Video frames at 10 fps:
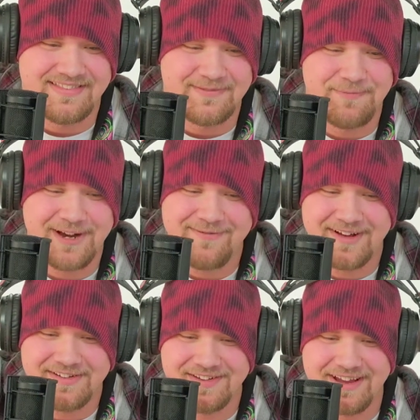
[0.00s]
pretty
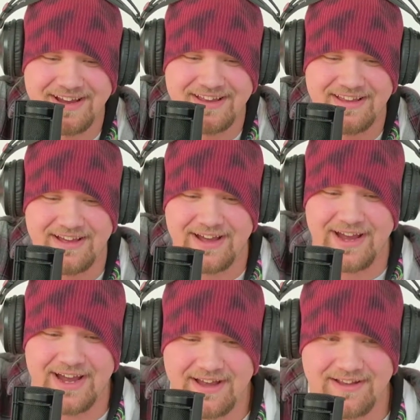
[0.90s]
much like I
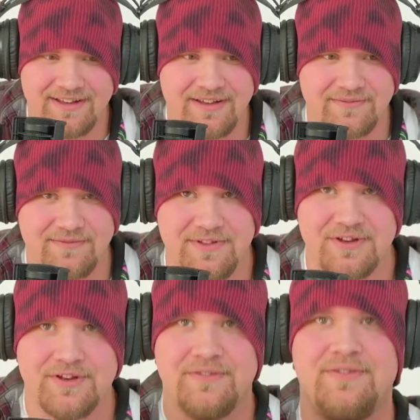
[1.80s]
have,
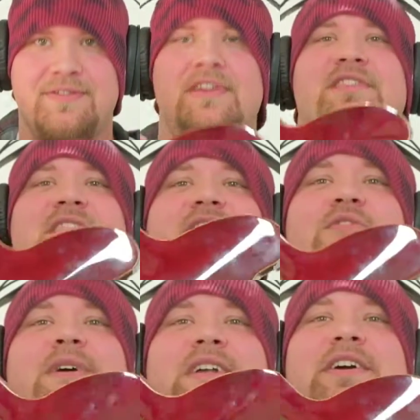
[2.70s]
these things
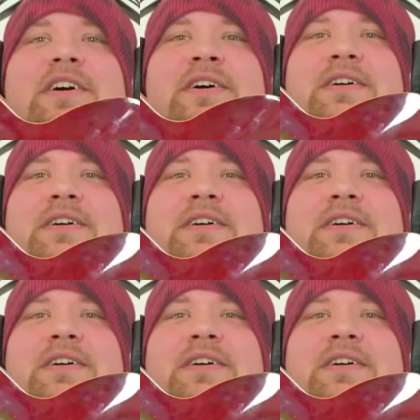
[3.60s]
right here.